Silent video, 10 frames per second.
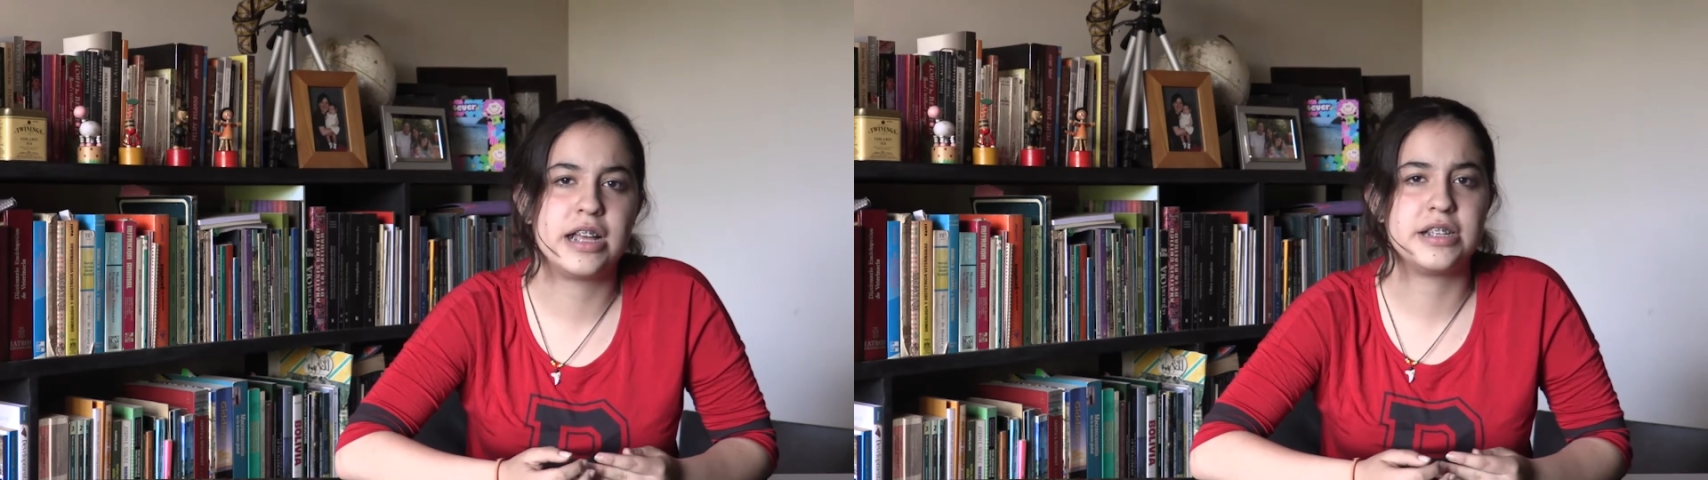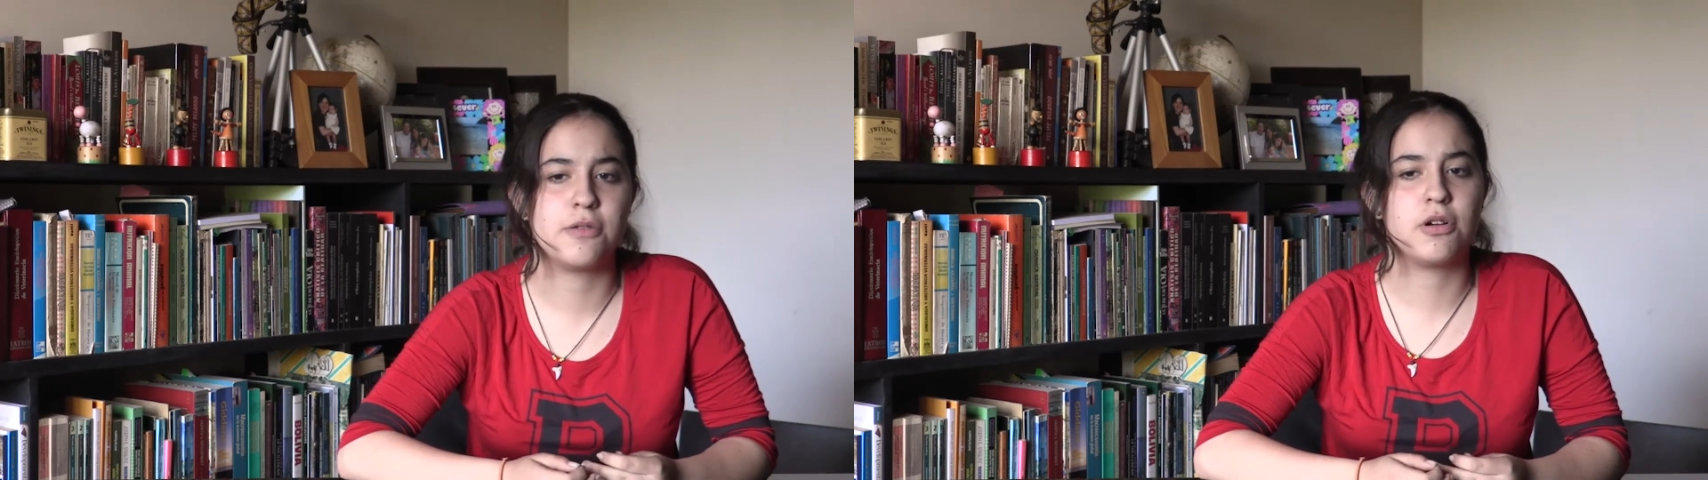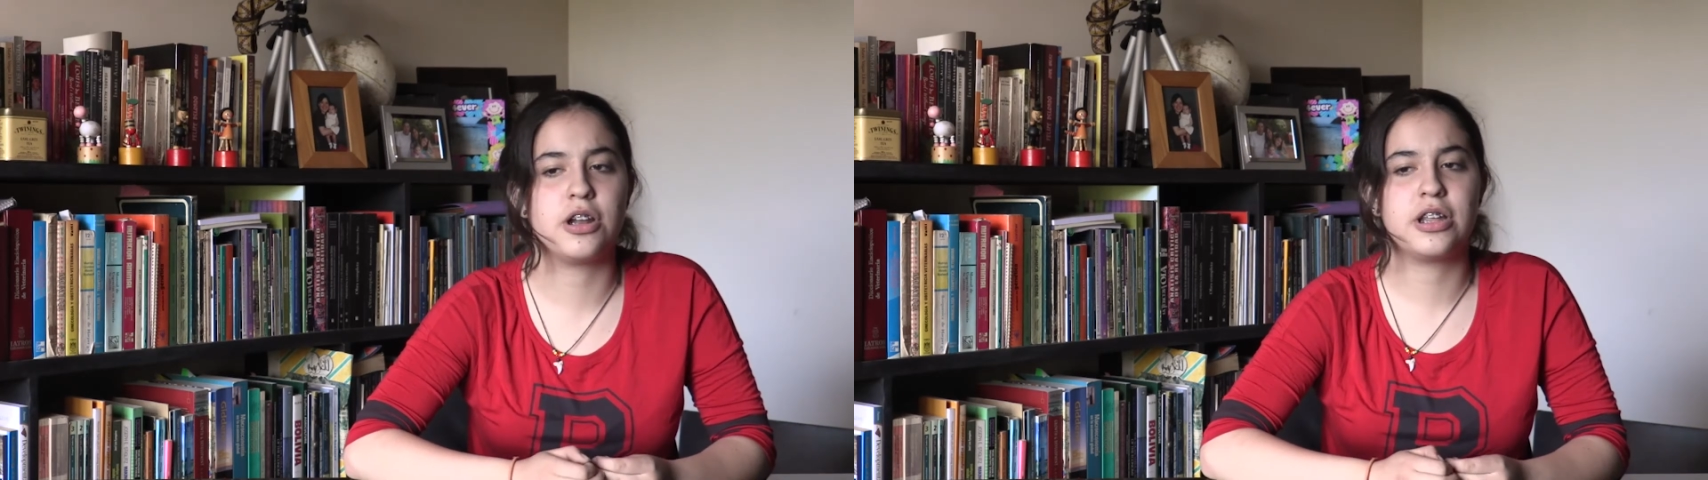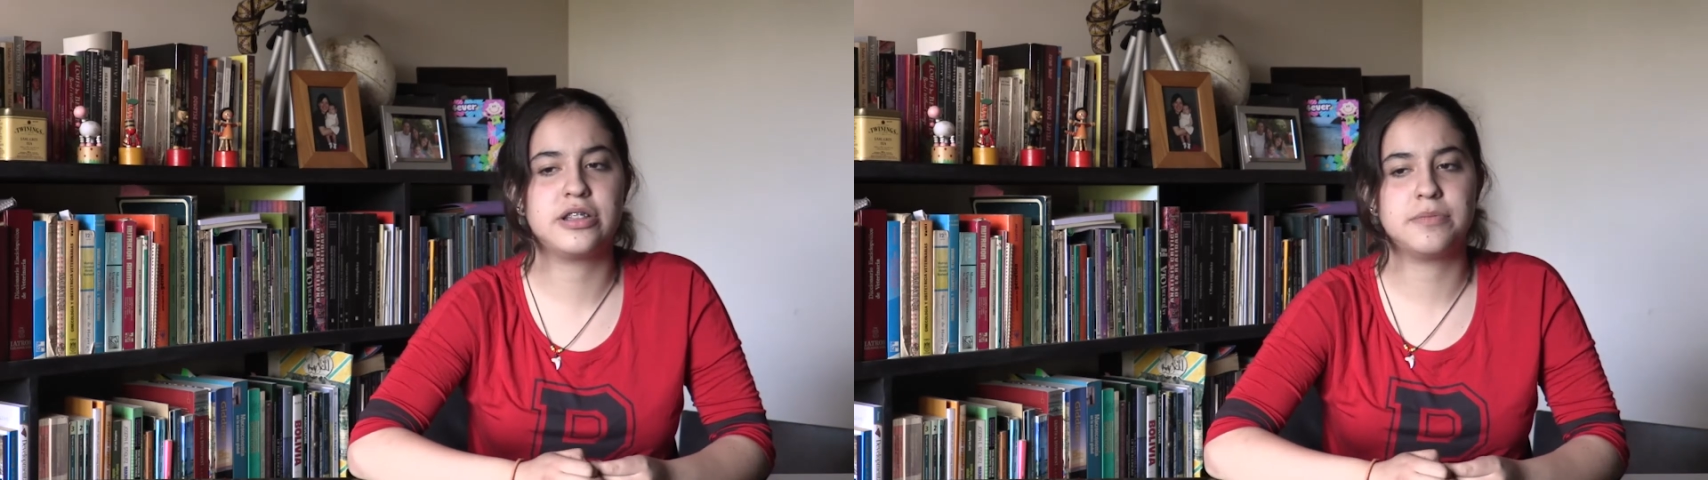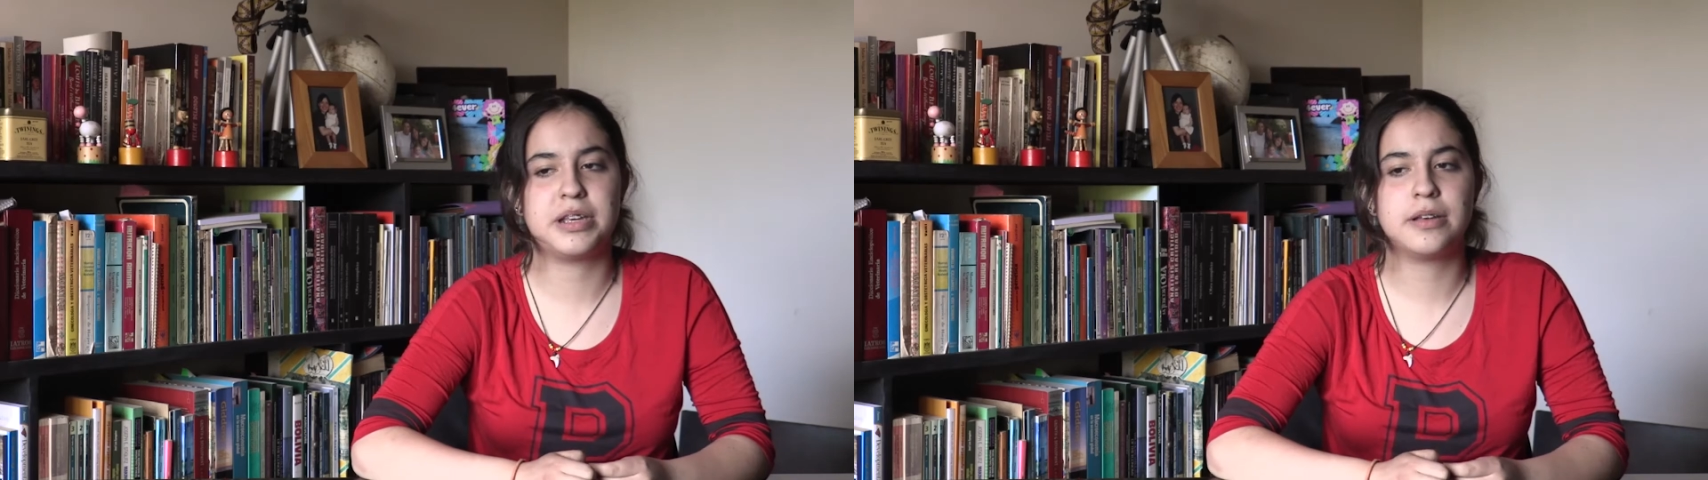as they wanted it
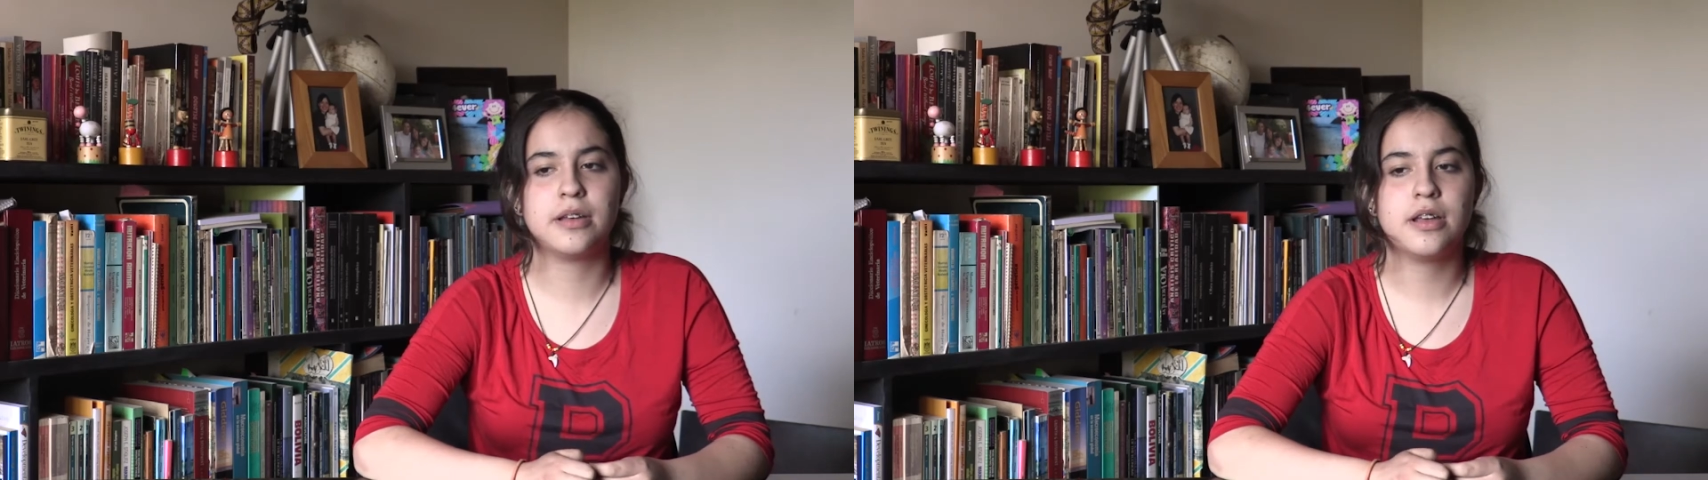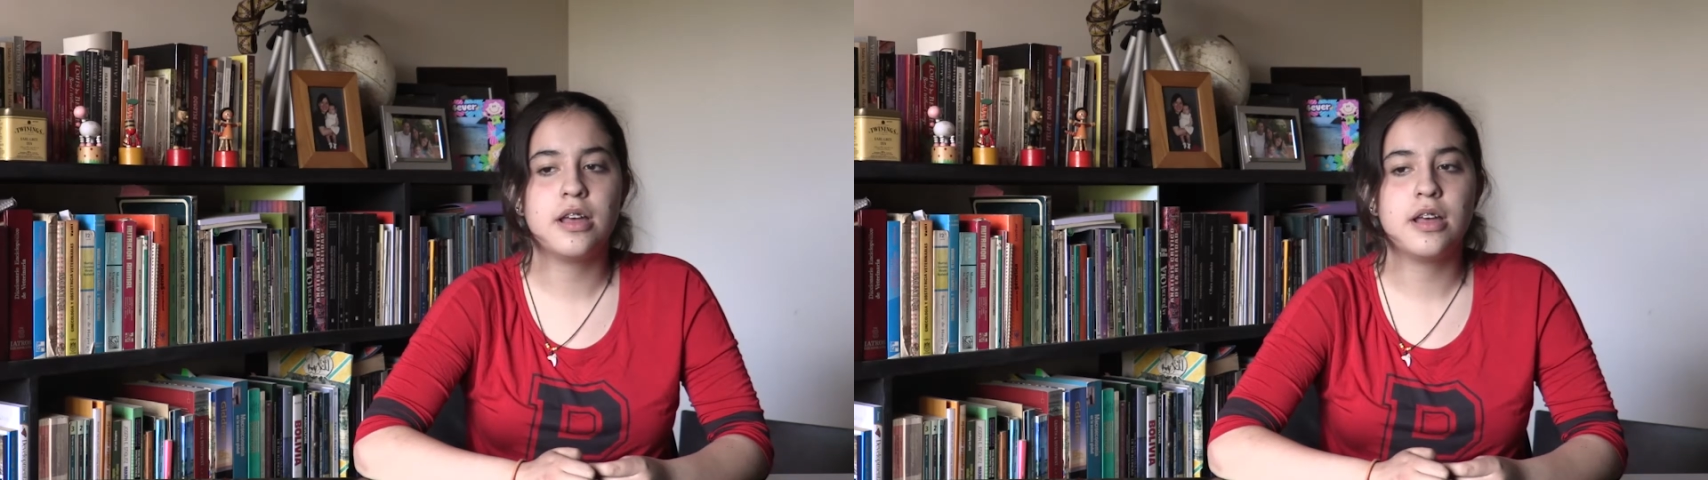to be,